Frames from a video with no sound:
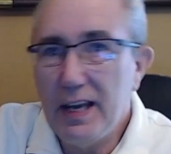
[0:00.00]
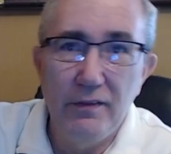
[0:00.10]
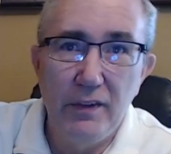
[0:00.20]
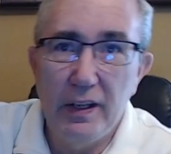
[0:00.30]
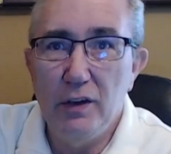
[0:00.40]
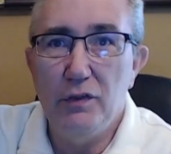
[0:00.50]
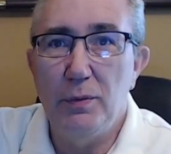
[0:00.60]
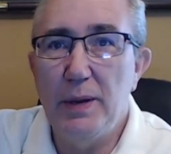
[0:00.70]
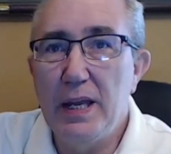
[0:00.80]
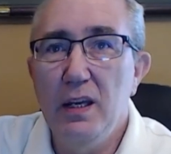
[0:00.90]
video for
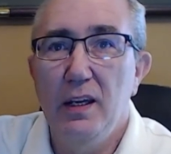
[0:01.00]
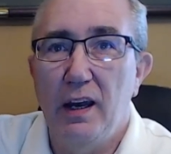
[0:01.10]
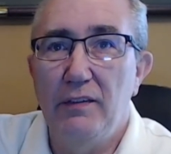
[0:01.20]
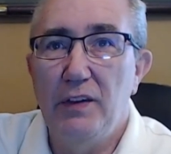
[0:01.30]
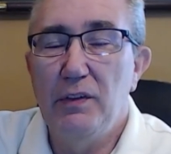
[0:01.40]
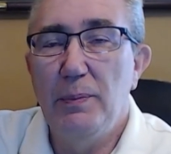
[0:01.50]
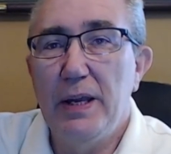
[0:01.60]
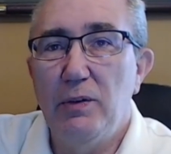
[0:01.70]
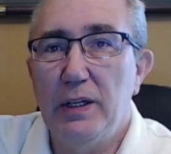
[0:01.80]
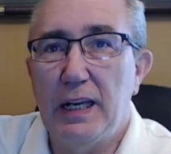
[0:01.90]
me. I've never
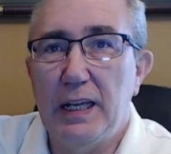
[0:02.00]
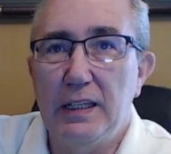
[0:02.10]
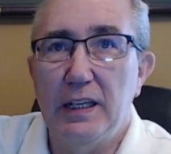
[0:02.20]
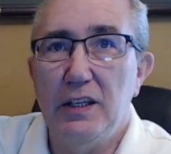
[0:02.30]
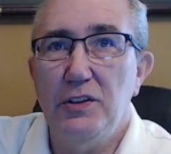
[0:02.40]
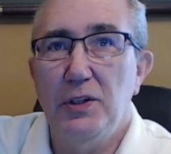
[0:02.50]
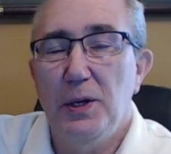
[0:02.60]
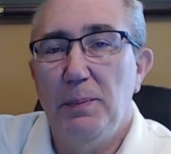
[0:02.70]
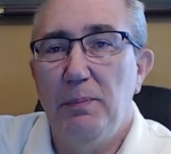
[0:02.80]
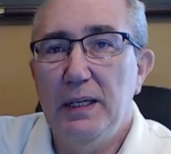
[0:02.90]
made one like this,
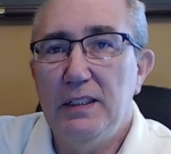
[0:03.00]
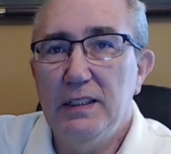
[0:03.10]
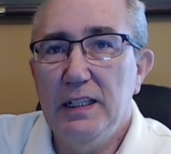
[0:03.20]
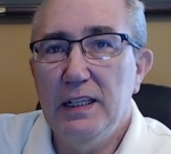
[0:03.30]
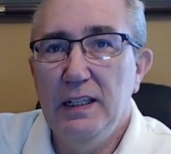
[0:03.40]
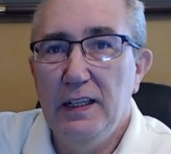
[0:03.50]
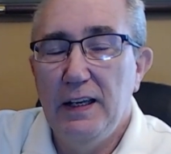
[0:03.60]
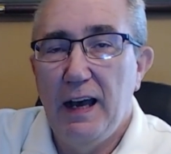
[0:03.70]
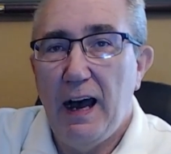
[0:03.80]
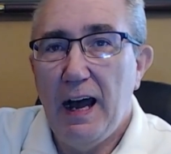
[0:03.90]
but
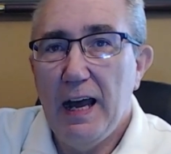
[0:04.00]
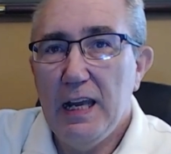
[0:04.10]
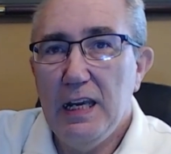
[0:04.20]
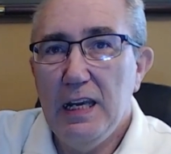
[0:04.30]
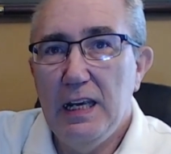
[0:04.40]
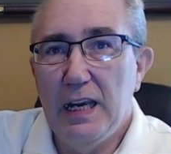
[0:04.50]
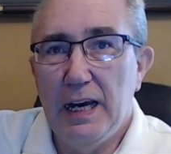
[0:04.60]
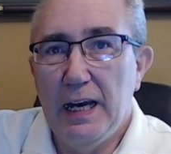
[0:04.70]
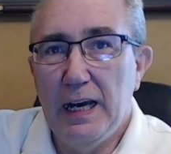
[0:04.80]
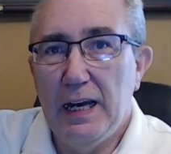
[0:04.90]
I
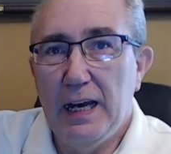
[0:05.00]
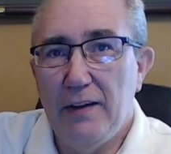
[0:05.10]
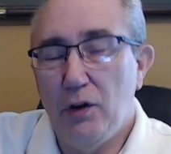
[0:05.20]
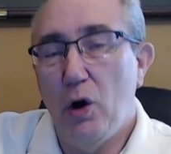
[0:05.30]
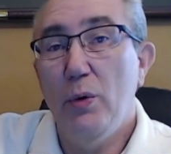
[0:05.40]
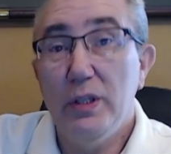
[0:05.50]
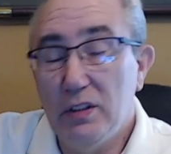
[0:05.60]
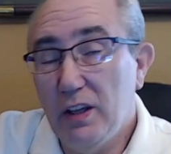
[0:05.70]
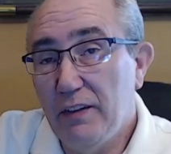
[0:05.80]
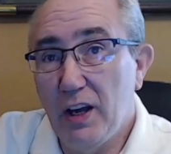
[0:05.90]
have always
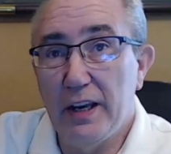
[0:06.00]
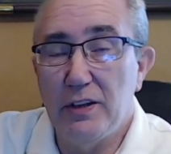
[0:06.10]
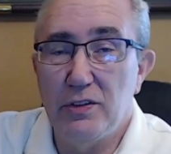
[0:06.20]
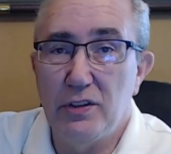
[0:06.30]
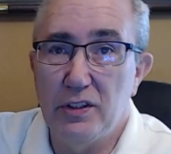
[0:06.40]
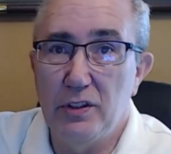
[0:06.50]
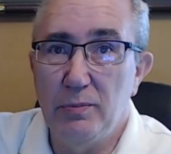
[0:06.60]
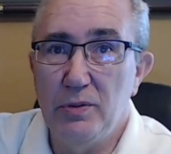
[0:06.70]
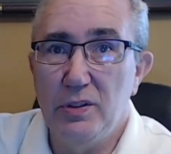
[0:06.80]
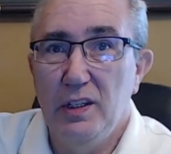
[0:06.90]
loved audio
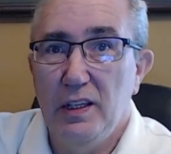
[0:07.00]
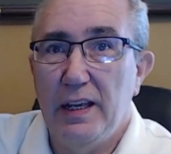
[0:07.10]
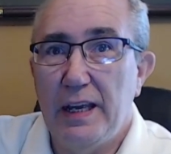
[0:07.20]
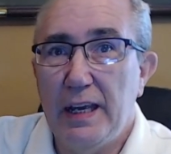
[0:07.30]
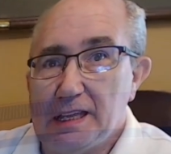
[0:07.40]
systems, and